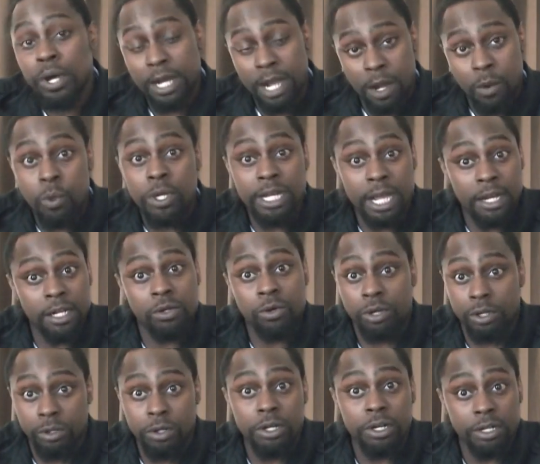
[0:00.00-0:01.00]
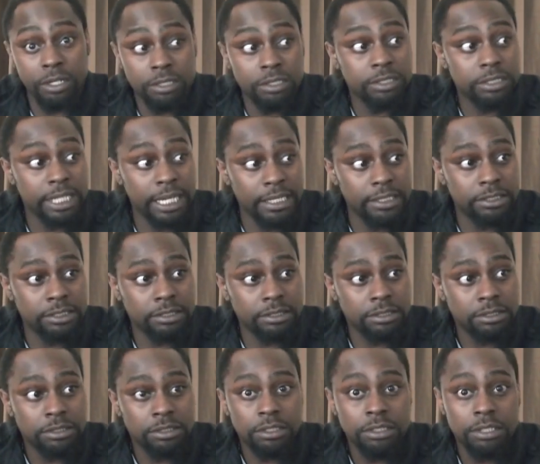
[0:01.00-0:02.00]
Without a court order, yes.
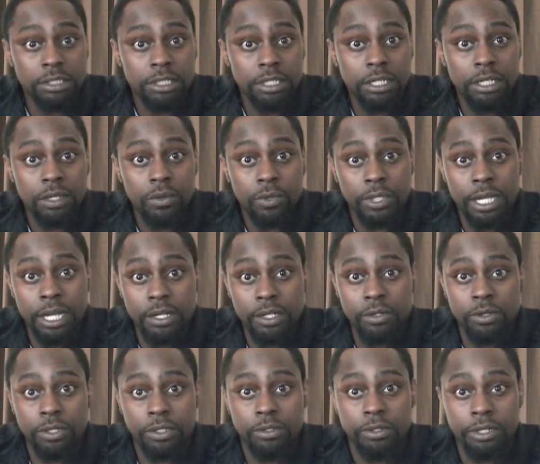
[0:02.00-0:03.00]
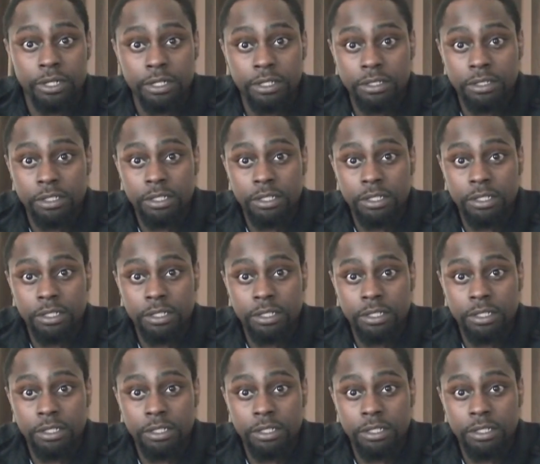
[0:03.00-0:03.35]
Without a court order.